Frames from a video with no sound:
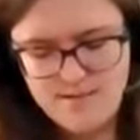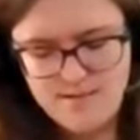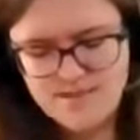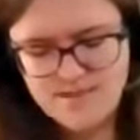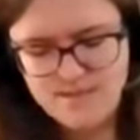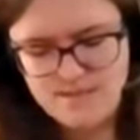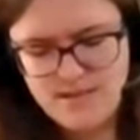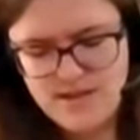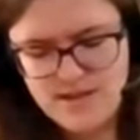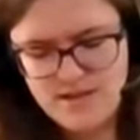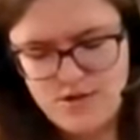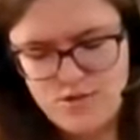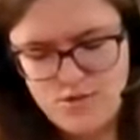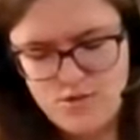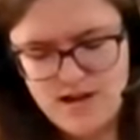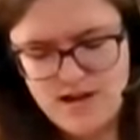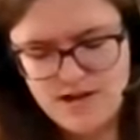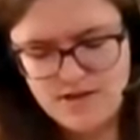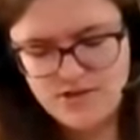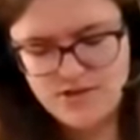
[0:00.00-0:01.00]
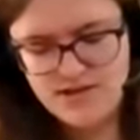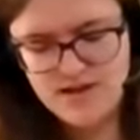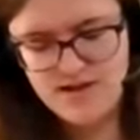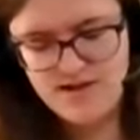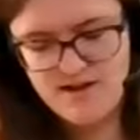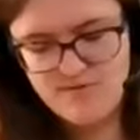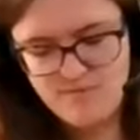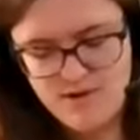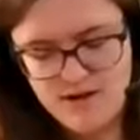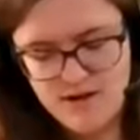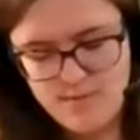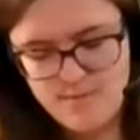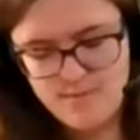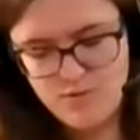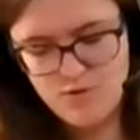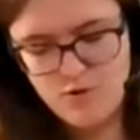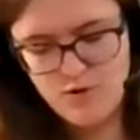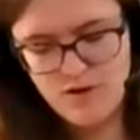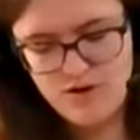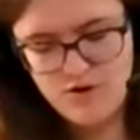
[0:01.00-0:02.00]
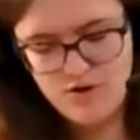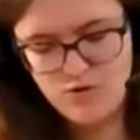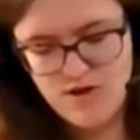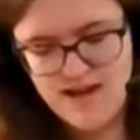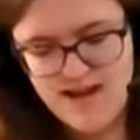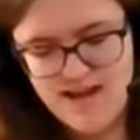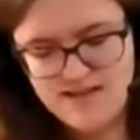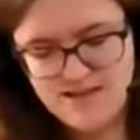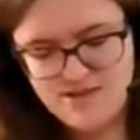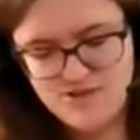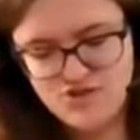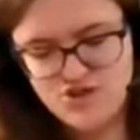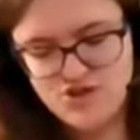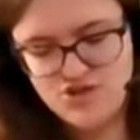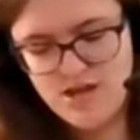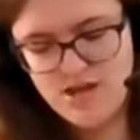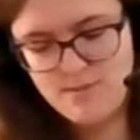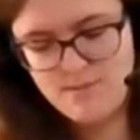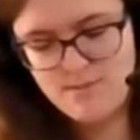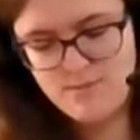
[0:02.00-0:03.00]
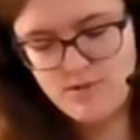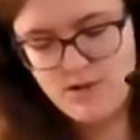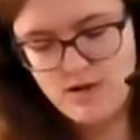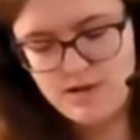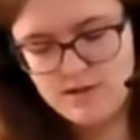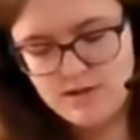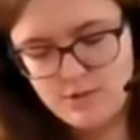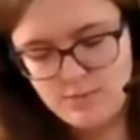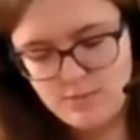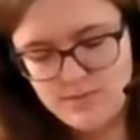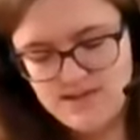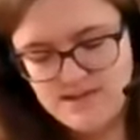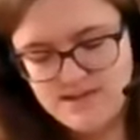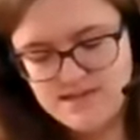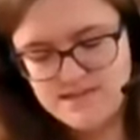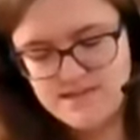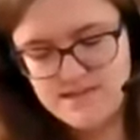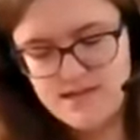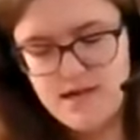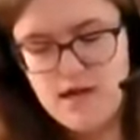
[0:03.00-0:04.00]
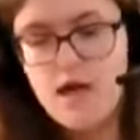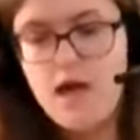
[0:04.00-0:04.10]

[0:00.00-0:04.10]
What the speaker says: something that you can actually kind of pick up in your hand and shape a little bit,